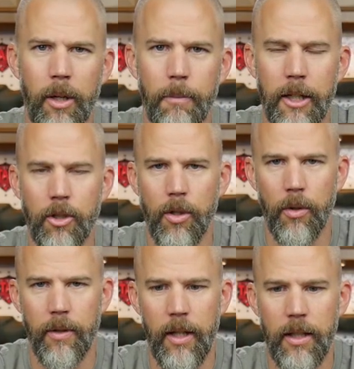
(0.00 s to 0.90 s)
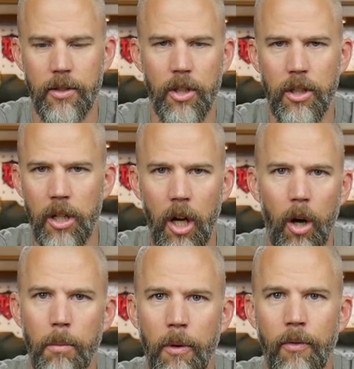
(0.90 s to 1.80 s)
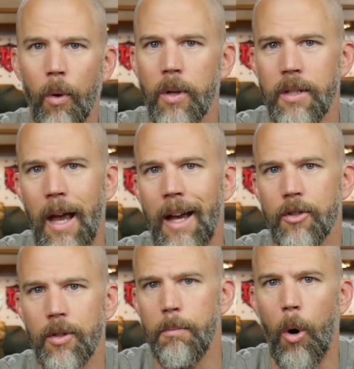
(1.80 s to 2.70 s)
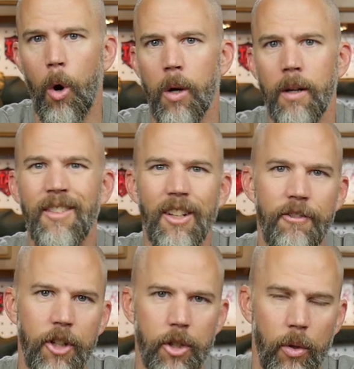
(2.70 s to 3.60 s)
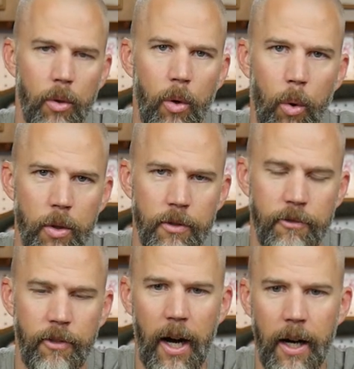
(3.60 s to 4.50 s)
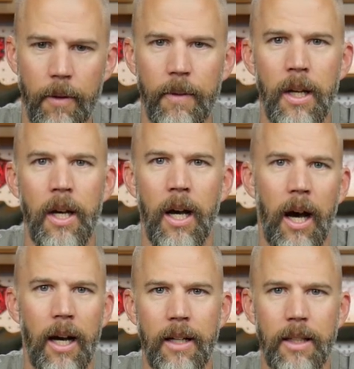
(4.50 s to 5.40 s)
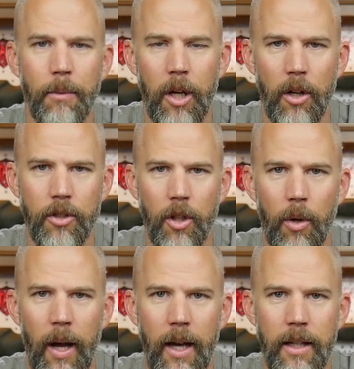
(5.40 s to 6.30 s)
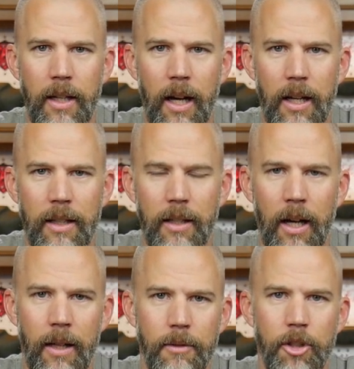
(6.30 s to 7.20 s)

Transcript: could make sure that it's good to go before it's actually part of an official Course of Fire. Uh, and then we also had uh, a